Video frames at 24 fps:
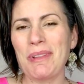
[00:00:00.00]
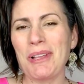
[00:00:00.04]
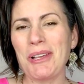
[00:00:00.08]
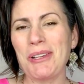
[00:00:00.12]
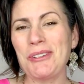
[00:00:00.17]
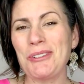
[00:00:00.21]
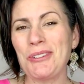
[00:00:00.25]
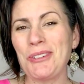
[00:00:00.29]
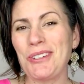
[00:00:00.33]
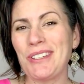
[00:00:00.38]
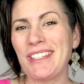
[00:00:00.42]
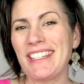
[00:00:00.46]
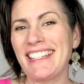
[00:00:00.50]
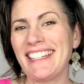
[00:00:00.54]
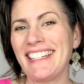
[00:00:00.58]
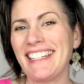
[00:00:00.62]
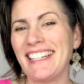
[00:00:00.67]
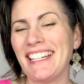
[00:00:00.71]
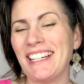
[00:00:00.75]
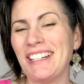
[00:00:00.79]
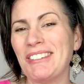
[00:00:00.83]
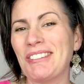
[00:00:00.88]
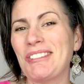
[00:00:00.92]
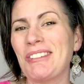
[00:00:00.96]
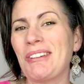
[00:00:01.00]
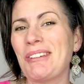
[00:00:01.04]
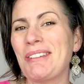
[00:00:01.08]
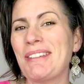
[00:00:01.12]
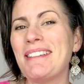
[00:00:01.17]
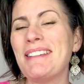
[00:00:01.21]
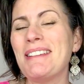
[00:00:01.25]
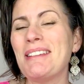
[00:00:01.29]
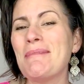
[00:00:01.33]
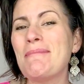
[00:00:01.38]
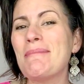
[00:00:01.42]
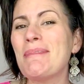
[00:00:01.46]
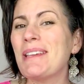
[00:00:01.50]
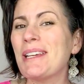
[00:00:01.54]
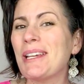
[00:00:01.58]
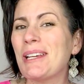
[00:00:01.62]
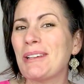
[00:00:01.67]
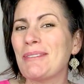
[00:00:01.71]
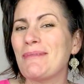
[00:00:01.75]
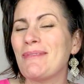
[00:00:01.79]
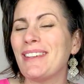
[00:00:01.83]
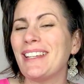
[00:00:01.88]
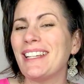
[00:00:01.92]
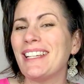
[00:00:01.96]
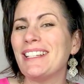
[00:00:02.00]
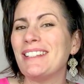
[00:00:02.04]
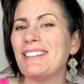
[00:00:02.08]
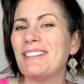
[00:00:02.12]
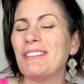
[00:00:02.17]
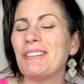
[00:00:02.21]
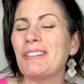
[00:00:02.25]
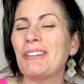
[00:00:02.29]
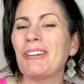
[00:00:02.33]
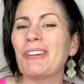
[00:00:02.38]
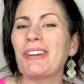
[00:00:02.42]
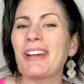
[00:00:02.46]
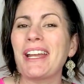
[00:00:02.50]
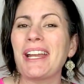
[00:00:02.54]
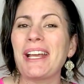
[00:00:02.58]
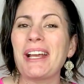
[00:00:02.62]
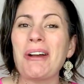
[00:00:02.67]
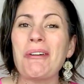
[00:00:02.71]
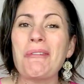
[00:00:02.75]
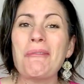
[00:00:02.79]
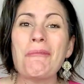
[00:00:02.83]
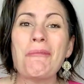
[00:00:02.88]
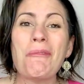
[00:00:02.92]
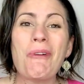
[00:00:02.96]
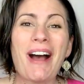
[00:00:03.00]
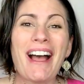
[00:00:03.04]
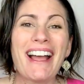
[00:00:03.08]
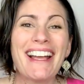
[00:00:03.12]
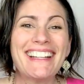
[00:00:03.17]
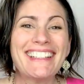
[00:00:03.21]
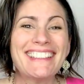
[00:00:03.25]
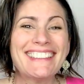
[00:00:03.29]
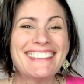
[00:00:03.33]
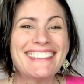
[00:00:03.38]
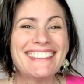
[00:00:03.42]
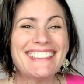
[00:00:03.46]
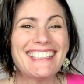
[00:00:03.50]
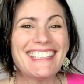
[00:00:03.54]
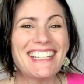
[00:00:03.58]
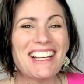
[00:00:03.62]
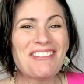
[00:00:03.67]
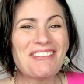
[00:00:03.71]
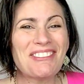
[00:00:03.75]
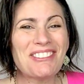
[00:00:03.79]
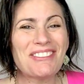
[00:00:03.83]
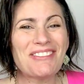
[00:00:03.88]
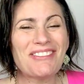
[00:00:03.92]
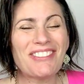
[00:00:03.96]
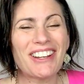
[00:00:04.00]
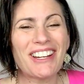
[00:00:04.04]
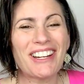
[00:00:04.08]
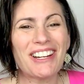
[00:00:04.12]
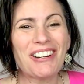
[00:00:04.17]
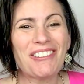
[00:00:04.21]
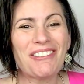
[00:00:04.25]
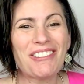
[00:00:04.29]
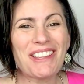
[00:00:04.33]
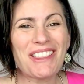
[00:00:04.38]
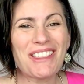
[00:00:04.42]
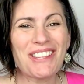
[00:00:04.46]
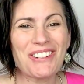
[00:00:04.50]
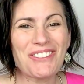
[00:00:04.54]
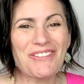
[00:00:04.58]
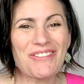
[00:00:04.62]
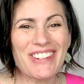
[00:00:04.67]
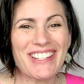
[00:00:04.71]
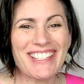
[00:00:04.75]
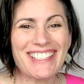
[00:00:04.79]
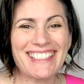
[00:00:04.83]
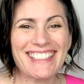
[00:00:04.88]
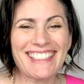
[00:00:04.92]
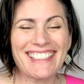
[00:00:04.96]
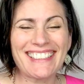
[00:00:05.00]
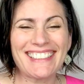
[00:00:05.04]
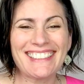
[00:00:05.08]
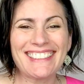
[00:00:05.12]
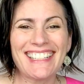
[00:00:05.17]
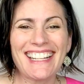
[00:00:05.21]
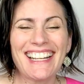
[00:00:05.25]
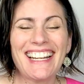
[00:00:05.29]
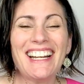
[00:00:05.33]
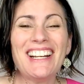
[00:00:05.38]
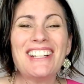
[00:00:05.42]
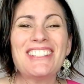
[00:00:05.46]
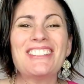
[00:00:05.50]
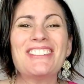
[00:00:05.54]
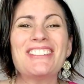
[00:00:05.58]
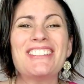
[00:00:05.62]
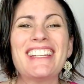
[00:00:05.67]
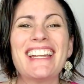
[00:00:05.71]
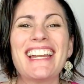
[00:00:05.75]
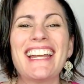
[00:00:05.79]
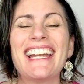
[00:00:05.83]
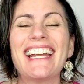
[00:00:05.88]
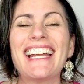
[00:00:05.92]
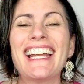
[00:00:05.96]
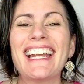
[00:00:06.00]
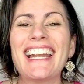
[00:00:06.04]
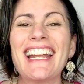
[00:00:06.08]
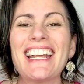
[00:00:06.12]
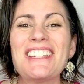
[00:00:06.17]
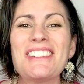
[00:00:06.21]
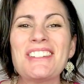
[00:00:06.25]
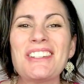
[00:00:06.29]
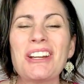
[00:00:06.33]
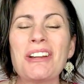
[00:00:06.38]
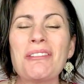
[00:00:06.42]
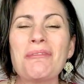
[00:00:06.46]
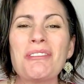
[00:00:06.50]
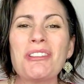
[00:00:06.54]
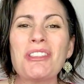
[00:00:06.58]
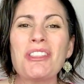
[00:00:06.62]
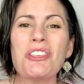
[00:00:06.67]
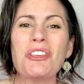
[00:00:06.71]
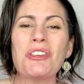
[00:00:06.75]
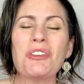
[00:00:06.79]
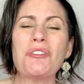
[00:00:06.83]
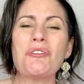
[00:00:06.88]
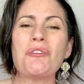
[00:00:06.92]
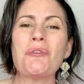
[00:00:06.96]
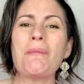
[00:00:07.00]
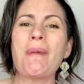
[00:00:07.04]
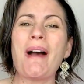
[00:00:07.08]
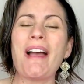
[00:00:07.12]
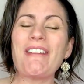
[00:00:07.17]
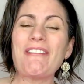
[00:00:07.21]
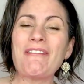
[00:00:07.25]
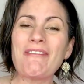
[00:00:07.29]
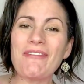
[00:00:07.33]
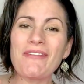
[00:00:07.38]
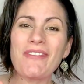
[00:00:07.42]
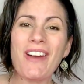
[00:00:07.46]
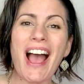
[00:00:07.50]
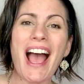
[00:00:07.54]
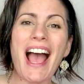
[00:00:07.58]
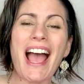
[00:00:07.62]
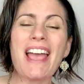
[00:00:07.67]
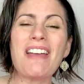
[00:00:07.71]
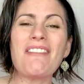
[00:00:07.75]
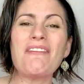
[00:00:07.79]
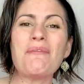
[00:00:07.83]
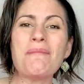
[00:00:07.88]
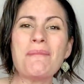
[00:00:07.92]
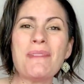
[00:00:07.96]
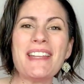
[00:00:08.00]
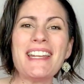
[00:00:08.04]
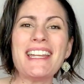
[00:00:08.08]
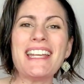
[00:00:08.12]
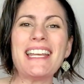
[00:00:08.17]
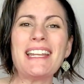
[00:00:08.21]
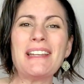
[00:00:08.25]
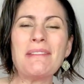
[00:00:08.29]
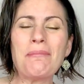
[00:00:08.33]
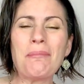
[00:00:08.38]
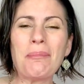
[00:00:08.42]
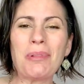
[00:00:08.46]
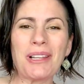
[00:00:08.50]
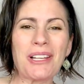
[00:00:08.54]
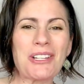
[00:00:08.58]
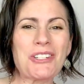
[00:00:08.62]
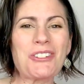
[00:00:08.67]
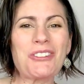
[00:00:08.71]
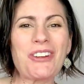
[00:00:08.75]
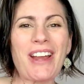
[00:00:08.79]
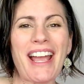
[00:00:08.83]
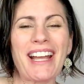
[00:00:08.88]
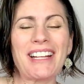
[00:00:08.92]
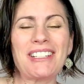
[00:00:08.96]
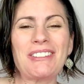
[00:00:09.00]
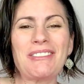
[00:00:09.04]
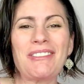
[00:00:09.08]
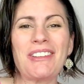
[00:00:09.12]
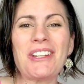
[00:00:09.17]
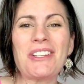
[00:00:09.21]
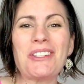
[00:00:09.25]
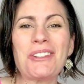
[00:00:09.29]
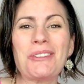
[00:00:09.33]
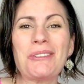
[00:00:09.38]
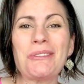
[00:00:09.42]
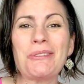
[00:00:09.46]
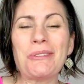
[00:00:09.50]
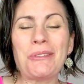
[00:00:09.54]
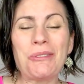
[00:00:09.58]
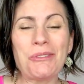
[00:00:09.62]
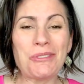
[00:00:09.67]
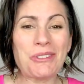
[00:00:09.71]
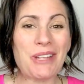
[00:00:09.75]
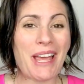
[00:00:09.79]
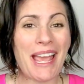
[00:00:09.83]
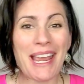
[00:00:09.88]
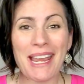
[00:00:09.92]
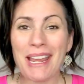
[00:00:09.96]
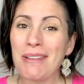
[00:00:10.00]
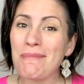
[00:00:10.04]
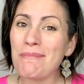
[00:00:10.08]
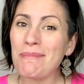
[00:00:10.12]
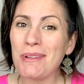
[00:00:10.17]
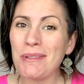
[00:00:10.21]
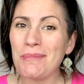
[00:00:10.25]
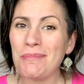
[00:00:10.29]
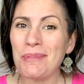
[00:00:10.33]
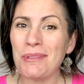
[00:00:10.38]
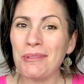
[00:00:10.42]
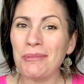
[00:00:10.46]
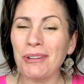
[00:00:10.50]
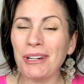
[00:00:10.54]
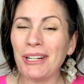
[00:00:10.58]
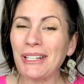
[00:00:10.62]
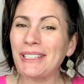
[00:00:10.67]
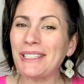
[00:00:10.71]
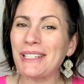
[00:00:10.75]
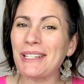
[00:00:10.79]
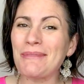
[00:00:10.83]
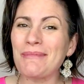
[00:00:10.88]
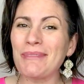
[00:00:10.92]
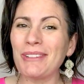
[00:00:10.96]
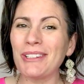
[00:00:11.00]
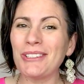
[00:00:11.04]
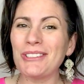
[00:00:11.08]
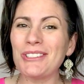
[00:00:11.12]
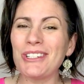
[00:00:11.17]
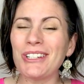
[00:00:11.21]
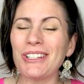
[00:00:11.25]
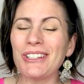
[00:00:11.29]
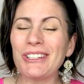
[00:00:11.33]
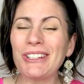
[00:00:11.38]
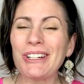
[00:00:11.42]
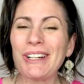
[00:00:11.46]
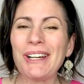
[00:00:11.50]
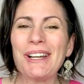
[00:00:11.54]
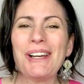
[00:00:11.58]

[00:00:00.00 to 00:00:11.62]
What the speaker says: Pleasure CEOs are deeply committed to creating a wild love affair with their business. So today, can I share with you my 5-minute pleasure activation tool to amp up your workday mojo?